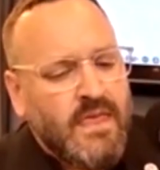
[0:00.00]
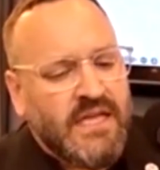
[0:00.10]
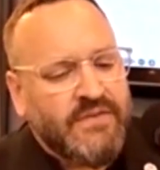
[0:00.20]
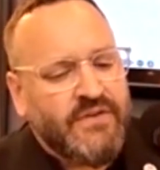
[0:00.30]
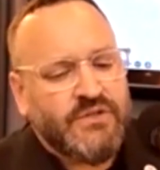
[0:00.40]

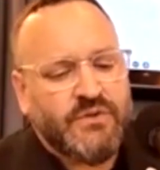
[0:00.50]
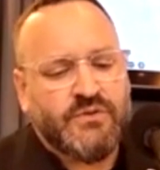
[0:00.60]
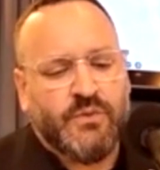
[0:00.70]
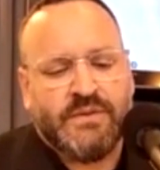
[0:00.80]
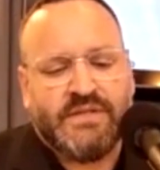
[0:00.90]

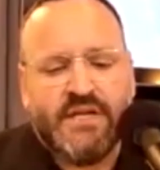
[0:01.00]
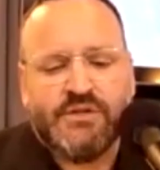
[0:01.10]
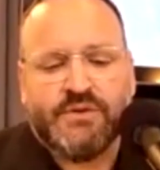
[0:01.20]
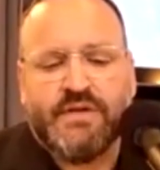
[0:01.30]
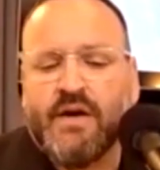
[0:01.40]
Individuals with
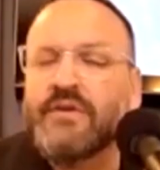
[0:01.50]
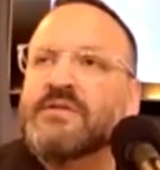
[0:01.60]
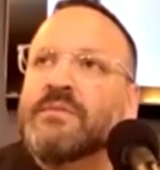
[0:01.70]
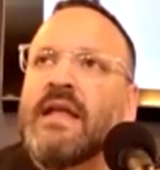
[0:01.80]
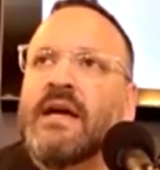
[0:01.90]
potential
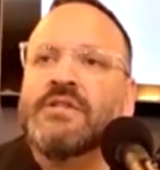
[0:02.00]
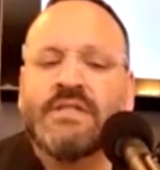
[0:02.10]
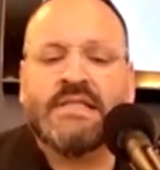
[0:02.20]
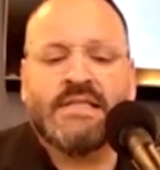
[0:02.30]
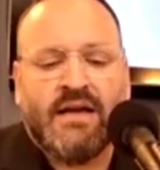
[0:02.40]
terrorism
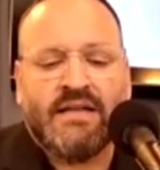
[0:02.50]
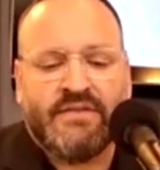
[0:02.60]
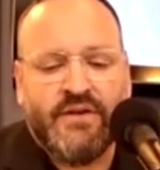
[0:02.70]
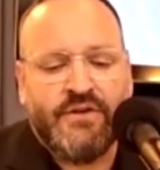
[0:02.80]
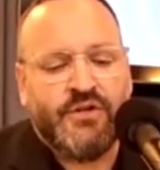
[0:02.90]
connections
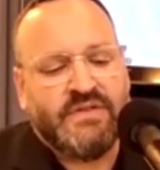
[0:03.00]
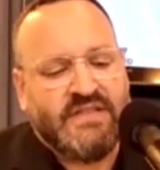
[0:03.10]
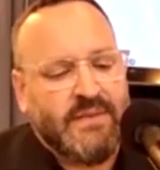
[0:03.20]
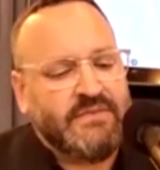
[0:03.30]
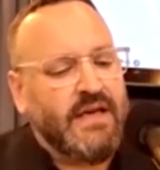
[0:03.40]
continue to
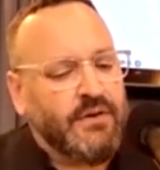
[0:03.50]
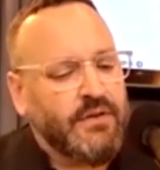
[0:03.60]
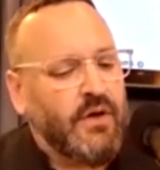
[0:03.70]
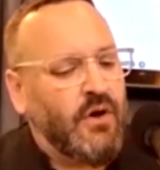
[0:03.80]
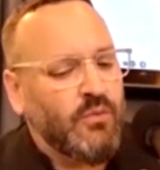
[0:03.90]
attempt to enter
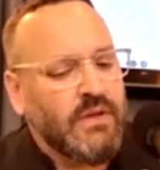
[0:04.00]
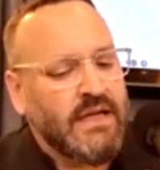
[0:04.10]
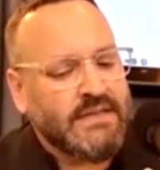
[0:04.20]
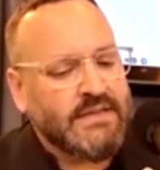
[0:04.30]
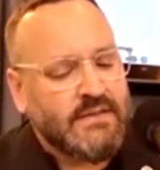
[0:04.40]
the
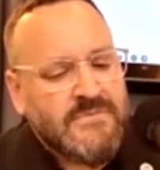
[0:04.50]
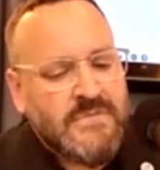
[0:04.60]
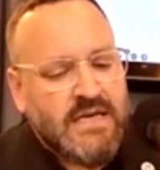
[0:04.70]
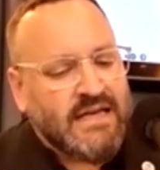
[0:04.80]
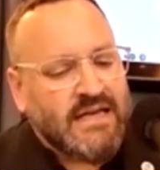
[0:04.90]
homeland.
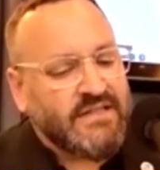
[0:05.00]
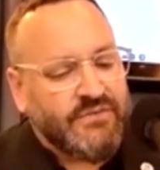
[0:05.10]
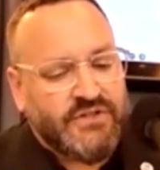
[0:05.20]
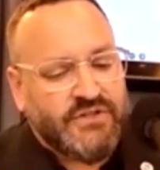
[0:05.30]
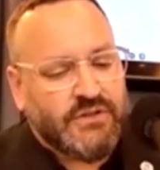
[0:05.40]
As of
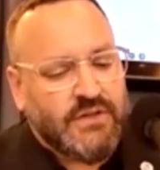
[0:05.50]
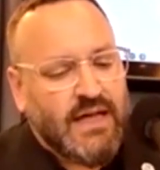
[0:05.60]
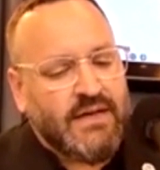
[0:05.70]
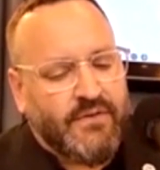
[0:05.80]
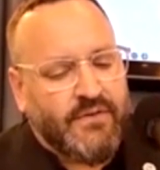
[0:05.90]
just
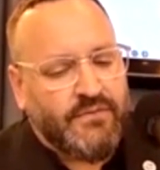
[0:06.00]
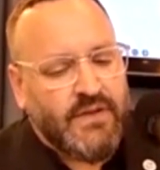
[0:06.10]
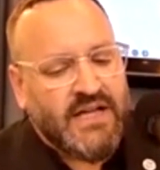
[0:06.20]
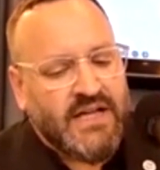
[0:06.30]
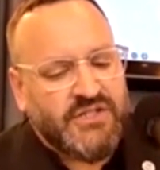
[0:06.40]
July of
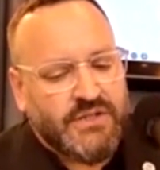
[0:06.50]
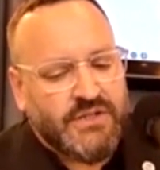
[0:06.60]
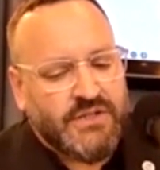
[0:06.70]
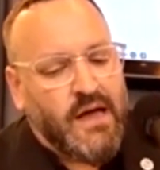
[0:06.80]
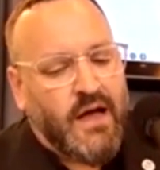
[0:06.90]
last
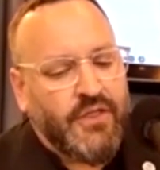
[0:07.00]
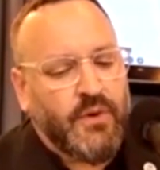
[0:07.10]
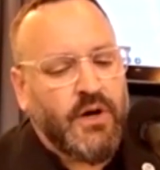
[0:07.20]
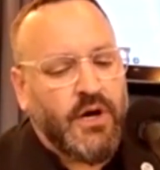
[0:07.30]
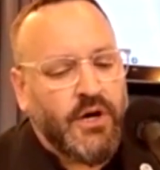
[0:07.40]
year, there were
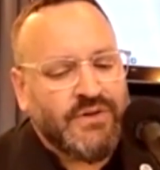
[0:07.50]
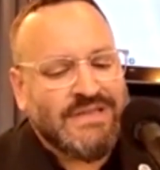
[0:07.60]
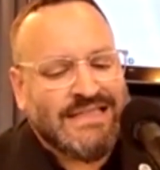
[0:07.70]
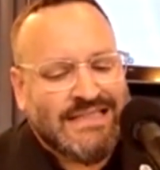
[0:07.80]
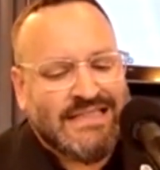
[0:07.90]

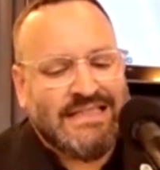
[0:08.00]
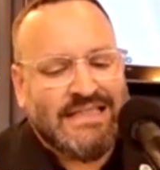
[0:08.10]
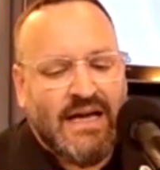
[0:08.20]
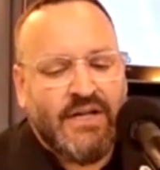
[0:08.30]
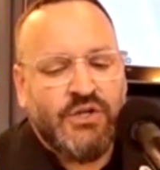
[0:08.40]
160
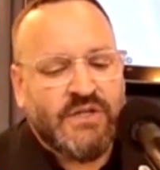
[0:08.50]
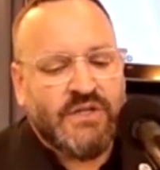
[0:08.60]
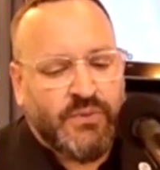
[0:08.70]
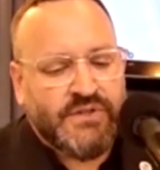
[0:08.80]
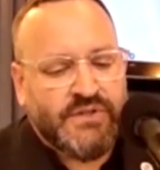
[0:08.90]
non-U.S.
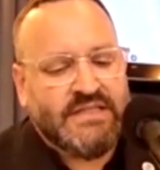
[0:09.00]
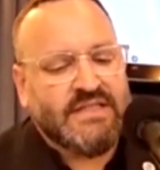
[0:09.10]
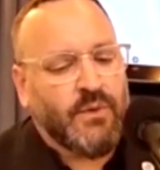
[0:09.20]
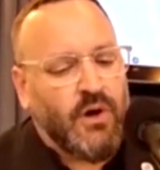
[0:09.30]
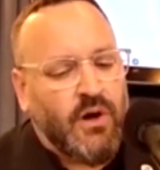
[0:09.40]
persons that
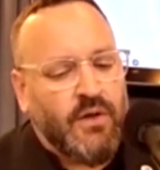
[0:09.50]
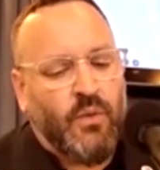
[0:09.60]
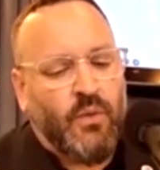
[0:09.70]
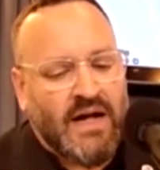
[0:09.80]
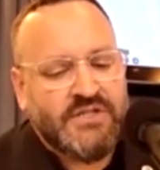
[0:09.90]
were on the
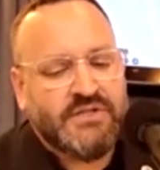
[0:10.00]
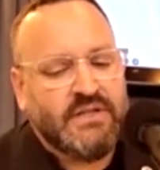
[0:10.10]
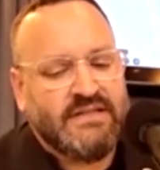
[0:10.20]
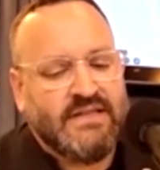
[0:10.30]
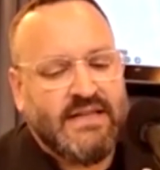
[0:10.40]
watch
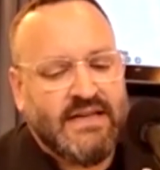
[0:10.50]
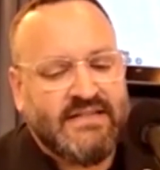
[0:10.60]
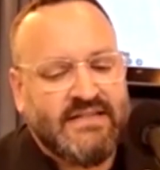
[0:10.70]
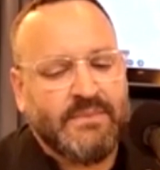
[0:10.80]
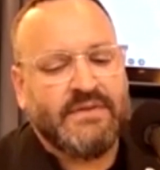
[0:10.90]
list that had
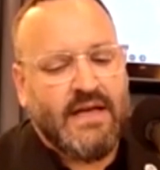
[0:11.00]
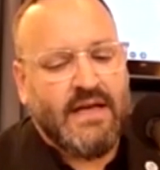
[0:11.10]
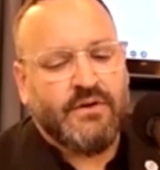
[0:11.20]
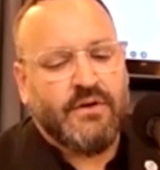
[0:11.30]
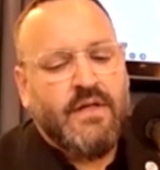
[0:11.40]
attempted to
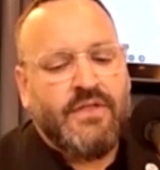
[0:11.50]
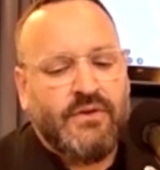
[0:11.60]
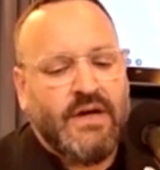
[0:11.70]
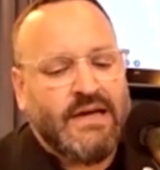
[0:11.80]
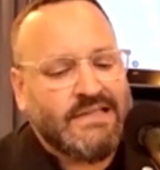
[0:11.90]
enter the
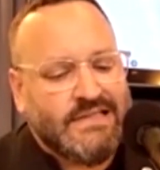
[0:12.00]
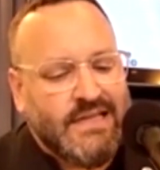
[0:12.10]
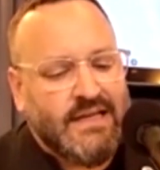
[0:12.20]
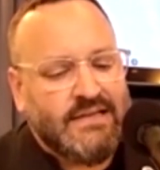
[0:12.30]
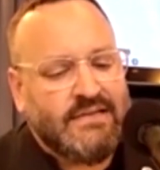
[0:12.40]
United
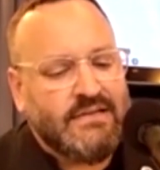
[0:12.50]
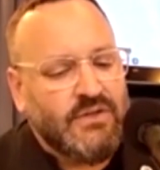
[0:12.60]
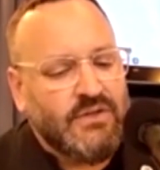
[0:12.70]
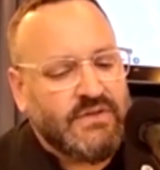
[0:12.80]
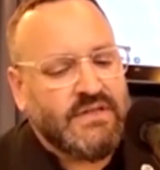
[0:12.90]
States
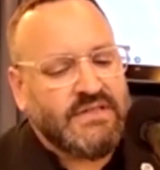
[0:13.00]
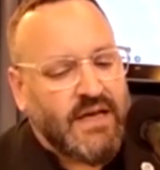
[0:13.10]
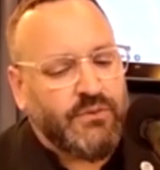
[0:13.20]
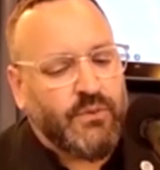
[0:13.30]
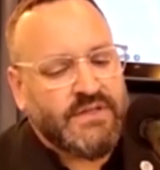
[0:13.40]
using the
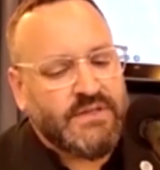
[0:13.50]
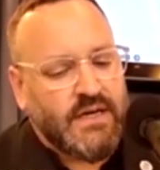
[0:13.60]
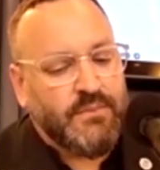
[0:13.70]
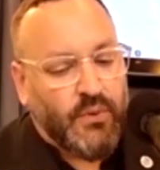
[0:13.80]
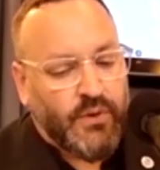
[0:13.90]

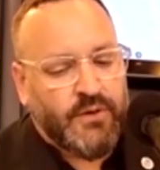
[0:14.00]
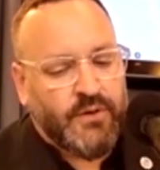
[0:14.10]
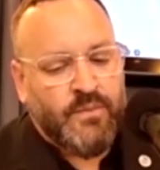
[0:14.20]
southwest border.